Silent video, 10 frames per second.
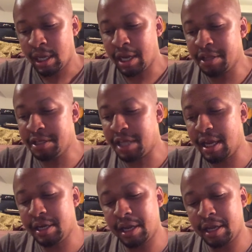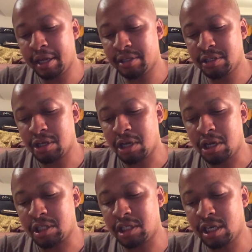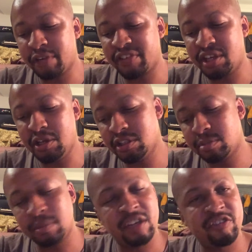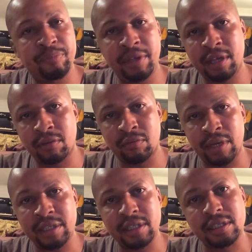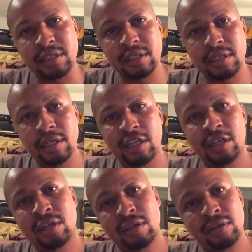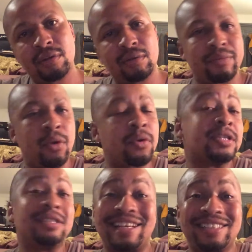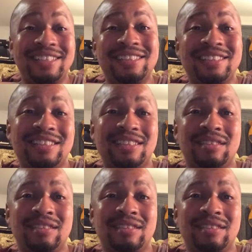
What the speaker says: In the day and age, she could have accused me of being a racist or a sexist.